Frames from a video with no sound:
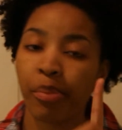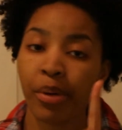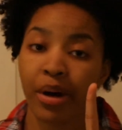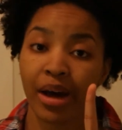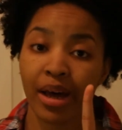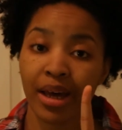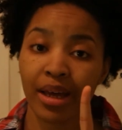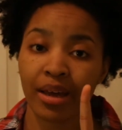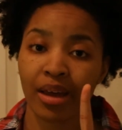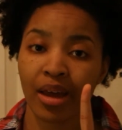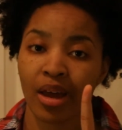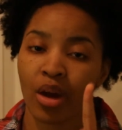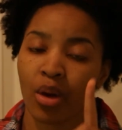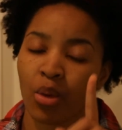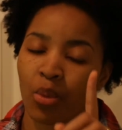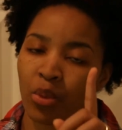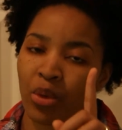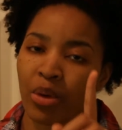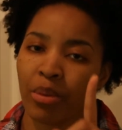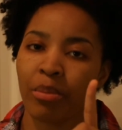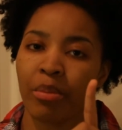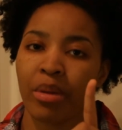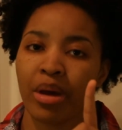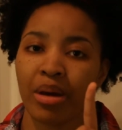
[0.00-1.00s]
But
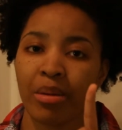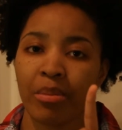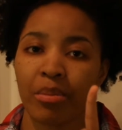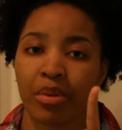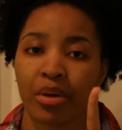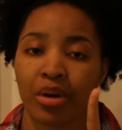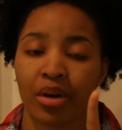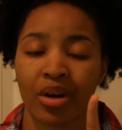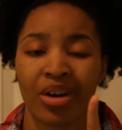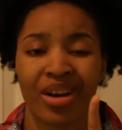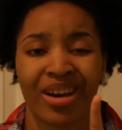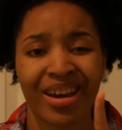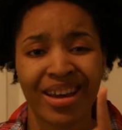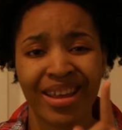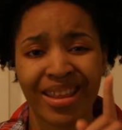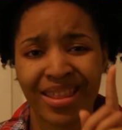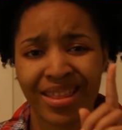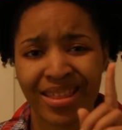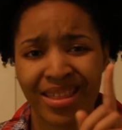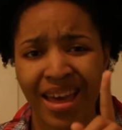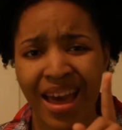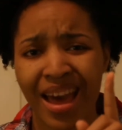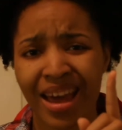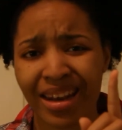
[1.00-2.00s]
remember,
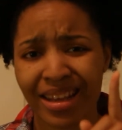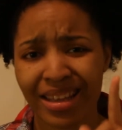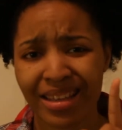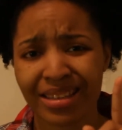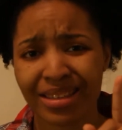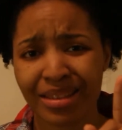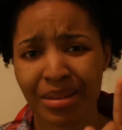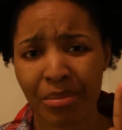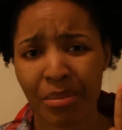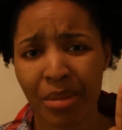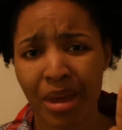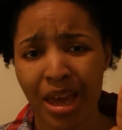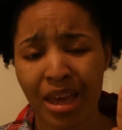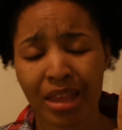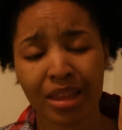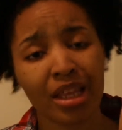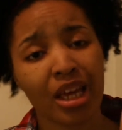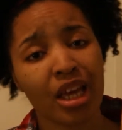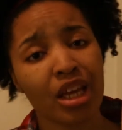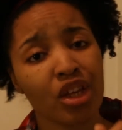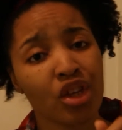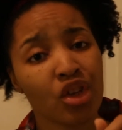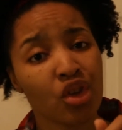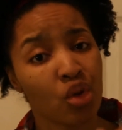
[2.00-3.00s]
that is the man
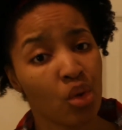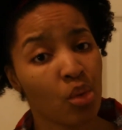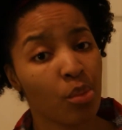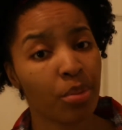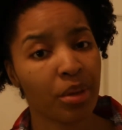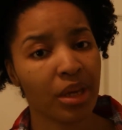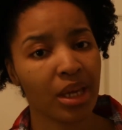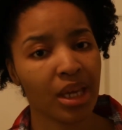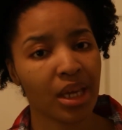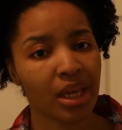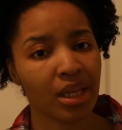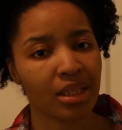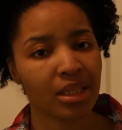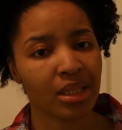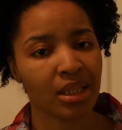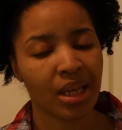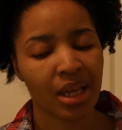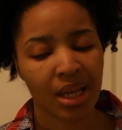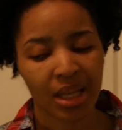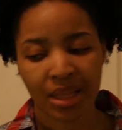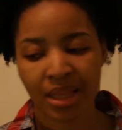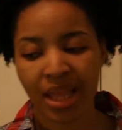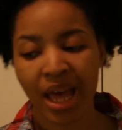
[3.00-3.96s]
that you picked.